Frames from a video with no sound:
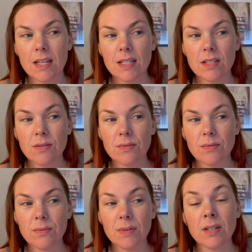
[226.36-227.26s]

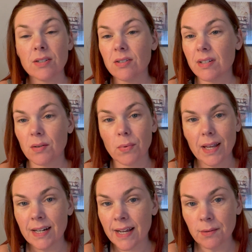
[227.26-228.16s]
So you're still gonna
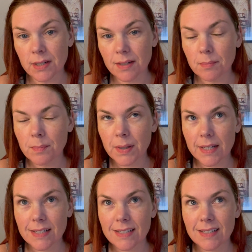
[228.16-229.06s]
wait an hour,
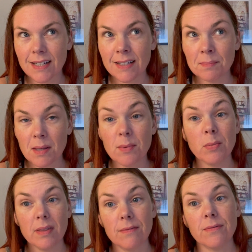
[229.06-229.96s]
but uh, maybe you'll
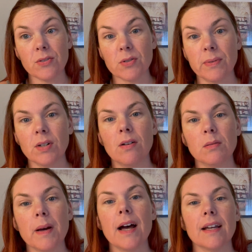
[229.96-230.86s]
be the first one called
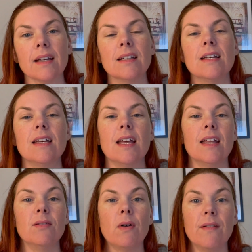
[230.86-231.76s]
back and
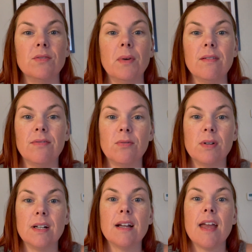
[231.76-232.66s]
you won't have to wait
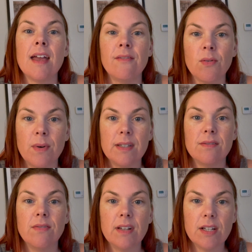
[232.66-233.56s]
for everyone to
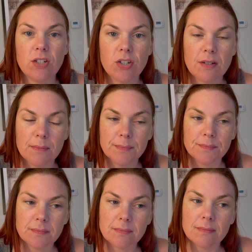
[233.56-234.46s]
finish.
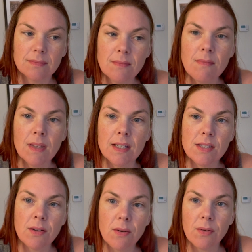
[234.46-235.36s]

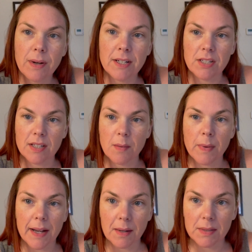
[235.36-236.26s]
So I just got
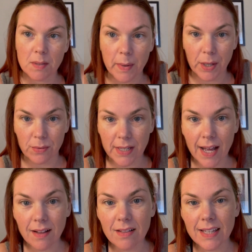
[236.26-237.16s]
back to my
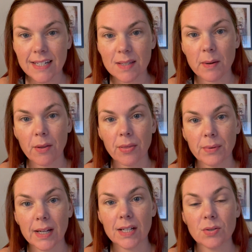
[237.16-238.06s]
hotel. It's about
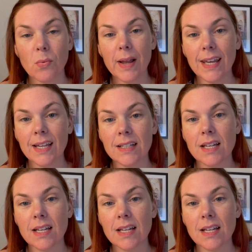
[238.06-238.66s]
three twenty,